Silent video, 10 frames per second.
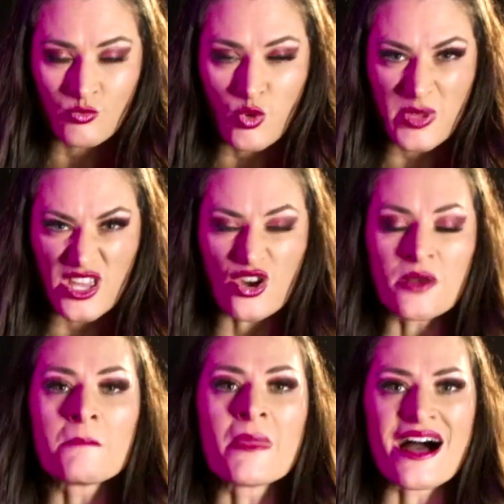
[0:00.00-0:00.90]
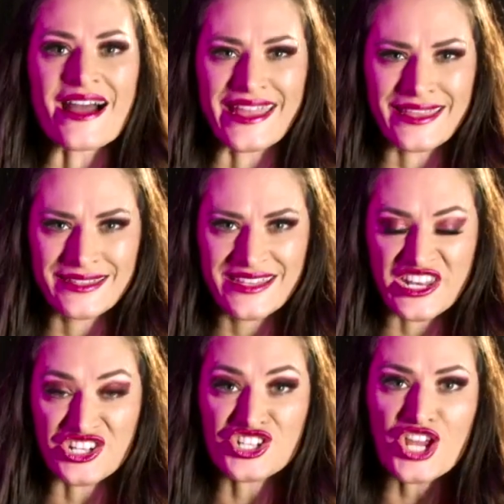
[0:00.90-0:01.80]
will be on my
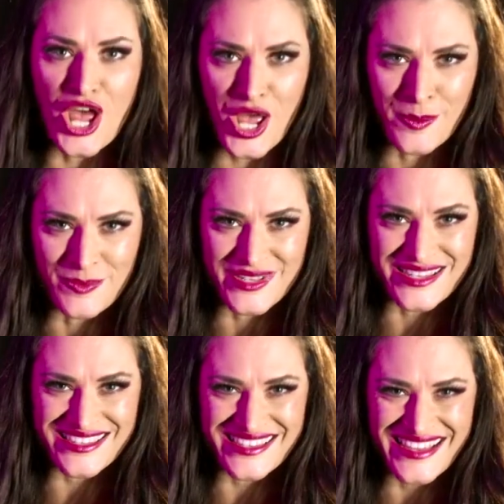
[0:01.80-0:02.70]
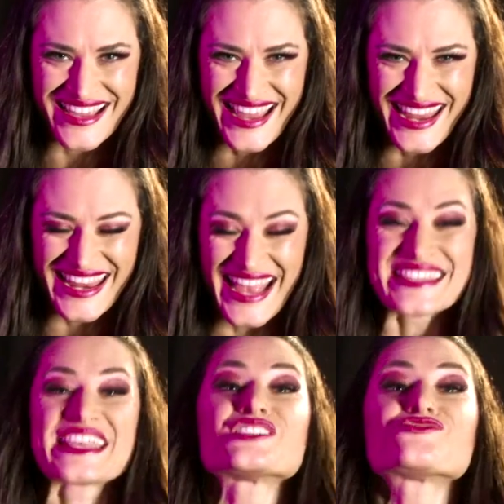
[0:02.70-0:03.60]
terms.
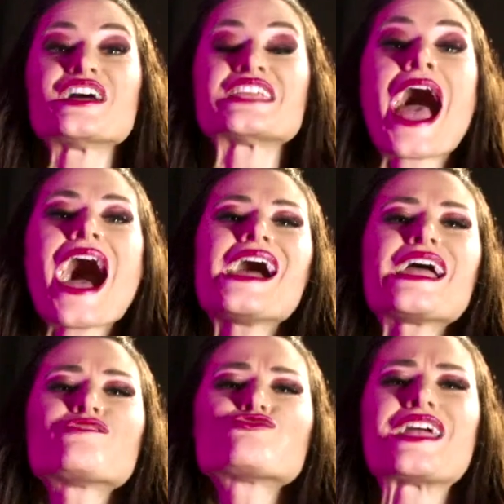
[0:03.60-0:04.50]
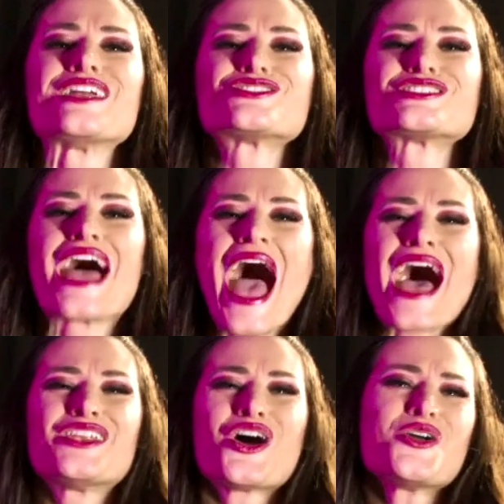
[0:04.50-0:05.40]
Yes, that's right, I have arranged
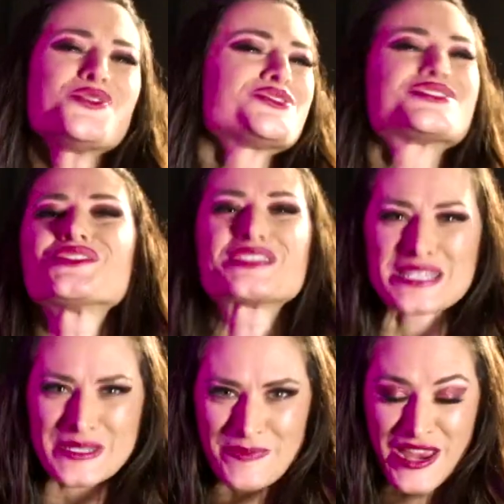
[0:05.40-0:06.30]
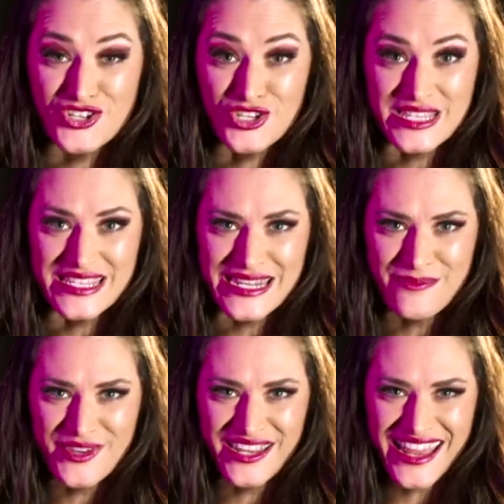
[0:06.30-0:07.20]
an oh so special
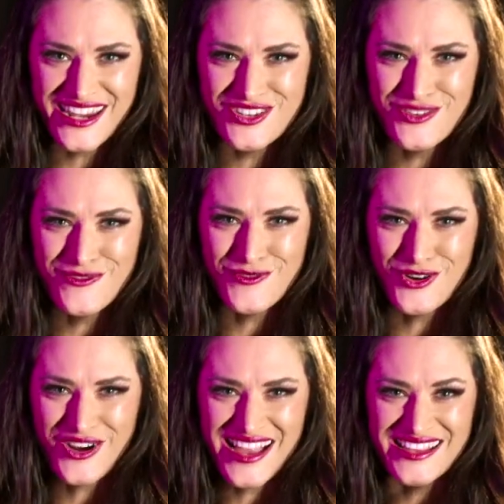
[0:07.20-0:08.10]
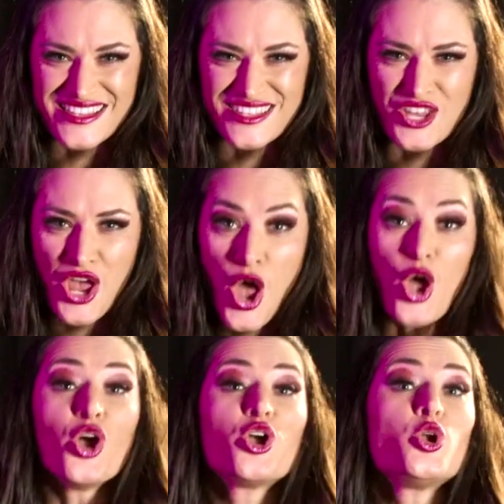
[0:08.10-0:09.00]
stipulation for us.
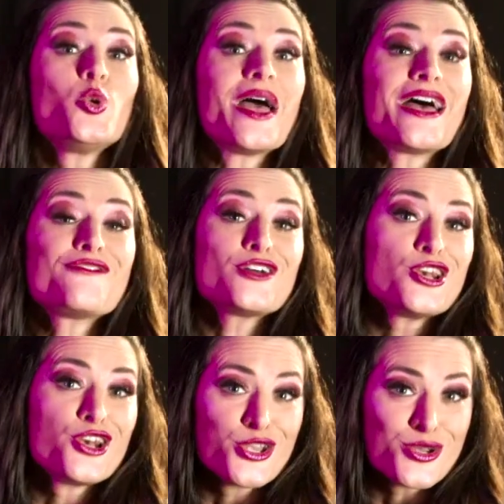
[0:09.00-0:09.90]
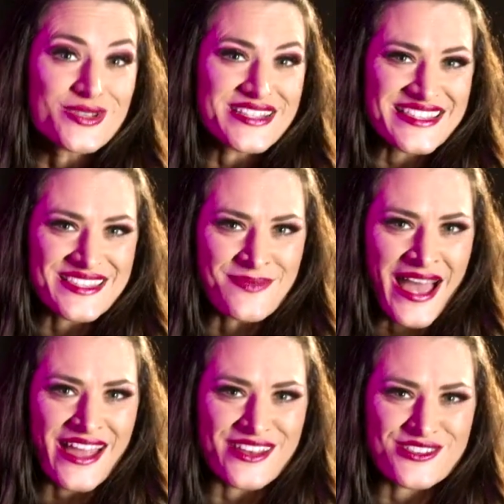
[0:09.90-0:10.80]
Whoever loses the
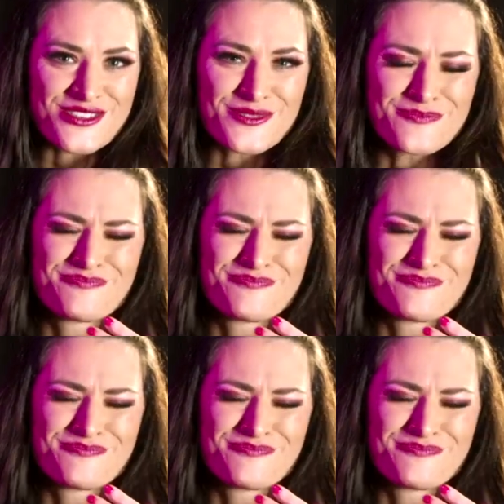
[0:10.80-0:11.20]
match,